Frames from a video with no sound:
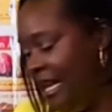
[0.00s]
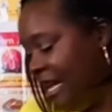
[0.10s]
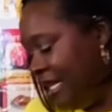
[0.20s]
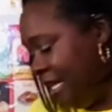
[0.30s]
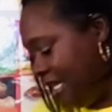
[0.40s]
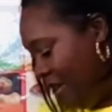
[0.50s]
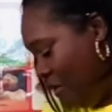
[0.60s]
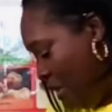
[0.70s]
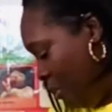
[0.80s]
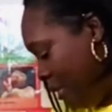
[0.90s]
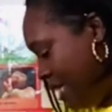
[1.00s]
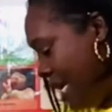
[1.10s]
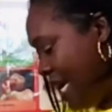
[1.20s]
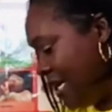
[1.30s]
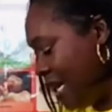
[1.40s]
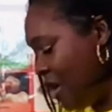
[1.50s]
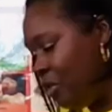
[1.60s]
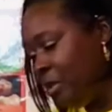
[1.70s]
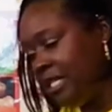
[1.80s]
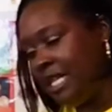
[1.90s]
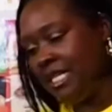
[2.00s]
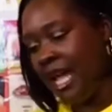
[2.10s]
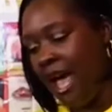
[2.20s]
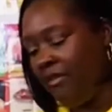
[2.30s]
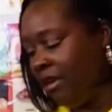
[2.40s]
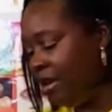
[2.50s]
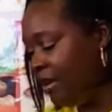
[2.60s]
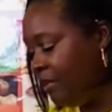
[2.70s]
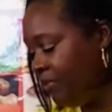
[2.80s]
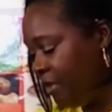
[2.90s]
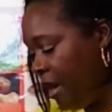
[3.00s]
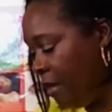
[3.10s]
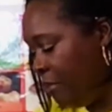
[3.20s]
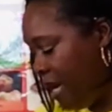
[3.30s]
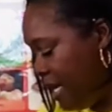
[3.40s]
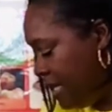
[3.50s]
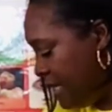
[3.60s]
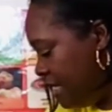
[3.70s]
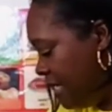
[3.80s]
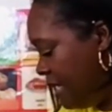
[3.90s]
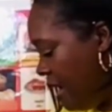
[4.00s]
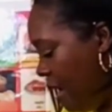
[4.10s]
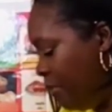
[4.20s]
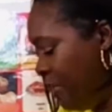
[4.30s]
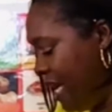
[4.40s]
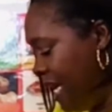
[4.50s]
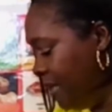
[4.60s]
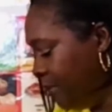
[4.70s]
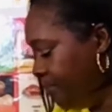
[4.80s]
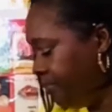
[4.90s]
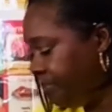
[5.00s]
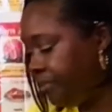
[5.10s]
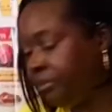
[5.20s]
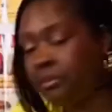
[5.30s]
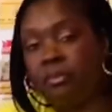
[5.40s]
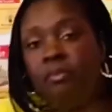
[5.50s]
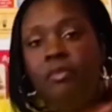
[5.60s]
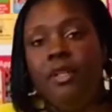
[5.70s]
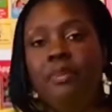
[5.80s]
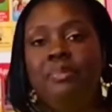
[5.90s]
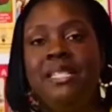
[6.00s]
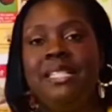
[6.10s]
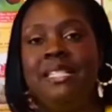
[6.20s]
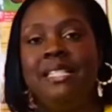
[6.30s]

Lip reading: Let's see if you can pretend. Can you pretend to have a buzz, a bee? Bzzz.